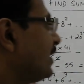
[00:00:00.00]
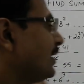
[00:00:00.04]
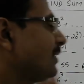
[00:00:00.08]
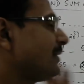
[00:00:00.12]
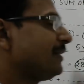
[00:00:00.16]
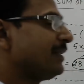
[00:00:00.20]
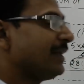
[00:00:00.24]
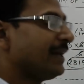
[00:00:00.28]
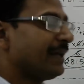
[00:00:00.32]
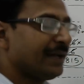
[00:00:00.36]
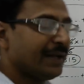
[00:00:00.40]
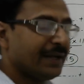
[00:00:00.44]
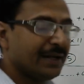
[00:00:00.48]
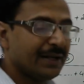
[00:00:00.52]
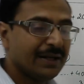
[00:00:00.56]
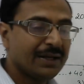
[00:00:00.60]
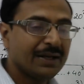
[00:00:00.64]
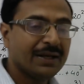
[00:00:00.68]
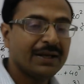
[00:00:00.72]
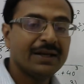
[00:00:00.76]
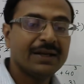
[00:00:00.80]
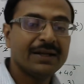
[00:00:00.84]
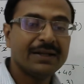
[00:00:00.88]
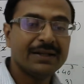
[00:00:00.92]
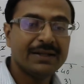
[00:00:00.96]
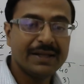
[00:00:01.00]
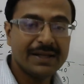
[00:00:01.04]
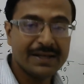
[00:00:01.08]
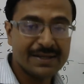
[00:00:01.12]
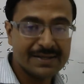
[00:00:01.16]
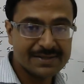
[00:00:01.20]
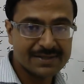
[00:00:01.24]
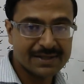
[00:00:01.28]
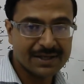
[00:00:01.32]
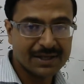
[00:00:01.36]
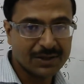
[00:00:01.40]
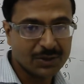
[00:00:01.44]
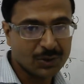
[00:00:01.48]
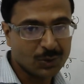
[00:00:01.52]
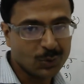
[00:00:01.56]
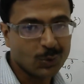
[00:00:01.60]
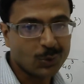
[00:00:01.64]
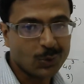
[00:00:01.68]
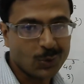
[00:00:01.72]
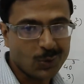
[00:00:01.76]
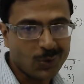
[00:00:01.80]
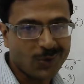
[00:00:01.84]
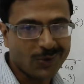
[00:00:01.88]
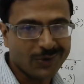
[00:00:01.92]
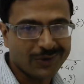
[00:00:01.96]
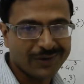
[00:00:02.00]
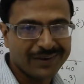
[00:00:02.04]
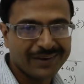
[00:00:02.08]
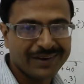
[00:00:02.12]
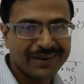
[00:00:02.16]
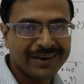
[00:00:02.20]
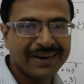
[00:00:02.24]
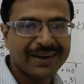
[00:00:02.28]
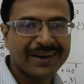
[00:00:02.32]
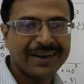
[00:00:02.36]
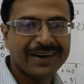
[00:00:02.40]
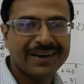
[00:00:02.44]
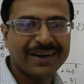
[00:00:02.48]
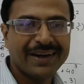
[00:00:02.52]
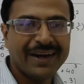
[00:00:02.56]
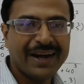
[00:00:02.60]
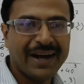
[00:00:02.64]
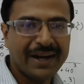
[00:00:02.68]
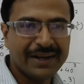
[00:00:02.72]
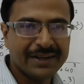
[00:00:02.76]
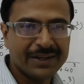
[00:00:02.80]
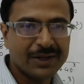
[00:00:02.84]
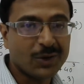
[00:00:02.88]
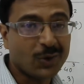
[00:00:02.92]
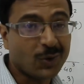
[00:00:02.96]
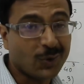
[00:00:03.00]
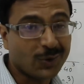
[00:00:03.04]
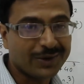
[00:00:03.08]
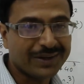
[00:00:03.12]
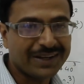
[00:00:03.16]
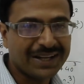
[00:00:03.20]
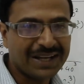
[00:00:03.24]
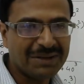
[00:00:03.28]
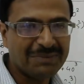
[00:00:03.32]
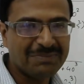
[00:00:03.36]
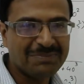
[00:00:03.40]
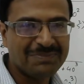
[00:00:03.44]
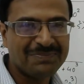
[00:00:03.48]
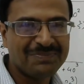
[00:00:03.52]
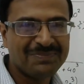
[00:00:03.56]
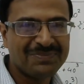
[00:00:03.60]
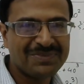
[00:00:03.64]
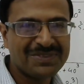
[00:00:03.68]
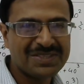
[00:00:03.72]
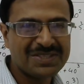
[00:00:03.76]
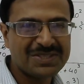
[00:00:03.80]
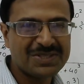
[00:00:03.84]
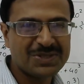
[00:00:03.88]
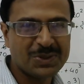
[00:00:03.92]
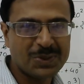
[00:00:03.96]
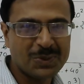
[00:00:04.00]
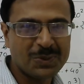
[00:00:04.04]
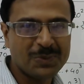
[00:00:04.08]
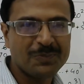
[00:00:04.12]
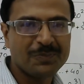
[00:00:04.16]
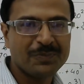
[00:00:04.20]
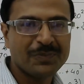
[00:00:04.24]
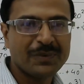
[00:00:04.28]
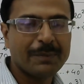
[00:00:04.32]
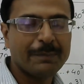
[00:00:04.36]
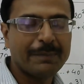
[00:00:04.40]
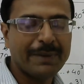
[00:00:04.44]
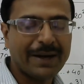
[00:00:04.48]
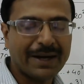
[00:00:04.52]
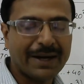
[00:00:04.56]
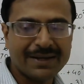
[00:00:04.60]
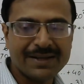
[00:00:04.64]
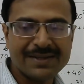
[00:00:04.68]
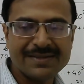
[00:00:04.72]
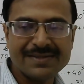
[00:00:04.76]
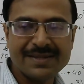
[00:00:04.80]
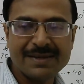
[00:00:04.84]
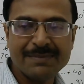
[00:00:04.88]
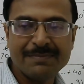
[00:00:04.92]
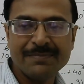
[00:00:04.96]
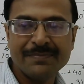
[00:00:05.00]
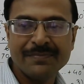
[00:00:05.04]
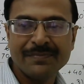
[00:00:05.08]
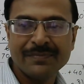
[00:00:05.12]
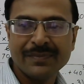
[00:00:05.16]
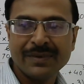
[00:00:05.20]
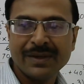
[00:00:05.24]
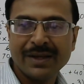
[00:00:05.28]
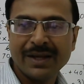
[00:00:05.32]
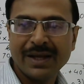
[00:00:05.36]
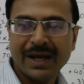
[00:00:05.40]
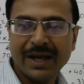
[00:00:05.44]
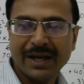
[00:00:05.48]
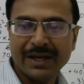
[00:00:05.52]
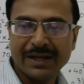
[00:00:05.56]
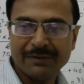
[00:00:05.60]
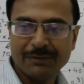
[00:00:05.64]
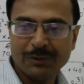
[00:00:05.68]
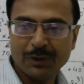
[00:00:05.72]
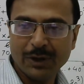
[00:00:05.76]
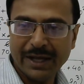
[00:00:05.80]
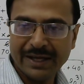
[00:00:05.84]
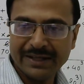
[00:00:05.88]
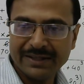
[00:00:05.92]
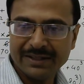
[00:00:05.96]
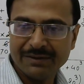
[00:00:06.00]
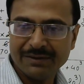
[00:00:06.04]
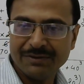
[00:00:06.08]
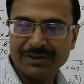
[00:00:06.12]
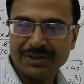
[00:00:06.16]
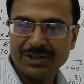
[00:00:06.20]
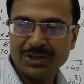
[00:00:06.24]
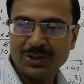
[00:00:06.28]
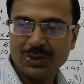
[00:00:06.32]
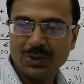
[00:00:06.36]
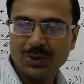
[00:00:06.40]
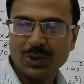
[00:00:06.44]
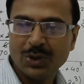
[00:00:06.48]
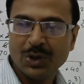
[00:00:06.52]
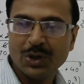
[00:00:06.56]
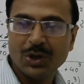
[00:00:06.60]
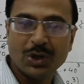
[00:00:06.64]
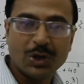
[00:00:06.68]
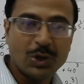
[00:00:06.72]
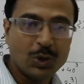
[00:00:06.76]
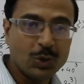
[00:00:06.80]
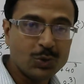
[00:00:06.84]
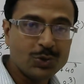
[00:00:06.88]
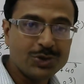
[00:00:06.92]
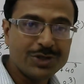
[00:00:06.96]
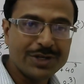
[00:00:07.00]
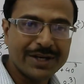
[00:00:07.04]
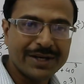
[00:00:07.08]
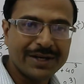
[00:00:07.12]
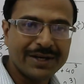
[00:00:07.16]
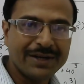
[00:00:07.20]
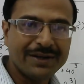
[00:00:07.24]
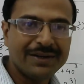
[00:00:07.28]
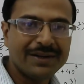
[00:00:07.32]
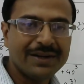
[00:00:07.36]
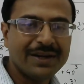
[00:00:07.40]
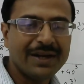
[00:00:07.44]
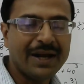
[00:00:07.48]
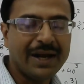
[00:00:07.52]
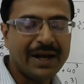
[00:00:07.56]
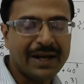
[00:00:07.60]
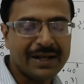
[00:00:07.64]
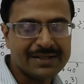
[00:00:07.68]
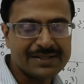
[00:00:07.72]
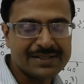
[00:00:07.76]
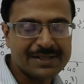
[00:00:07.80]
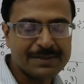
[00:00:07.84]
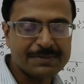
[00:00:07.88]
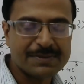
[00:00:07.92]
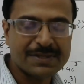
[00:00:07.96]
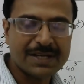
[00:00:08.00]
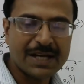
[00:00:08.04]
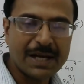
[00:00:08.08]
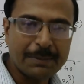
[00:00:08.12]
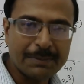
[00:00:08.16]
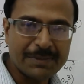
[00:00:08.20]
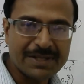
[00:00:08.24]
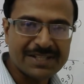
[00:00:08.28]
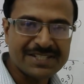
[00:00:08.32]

then things can go wrong at the wrong time. So practice them, and if you like the video, do share it and subscribe the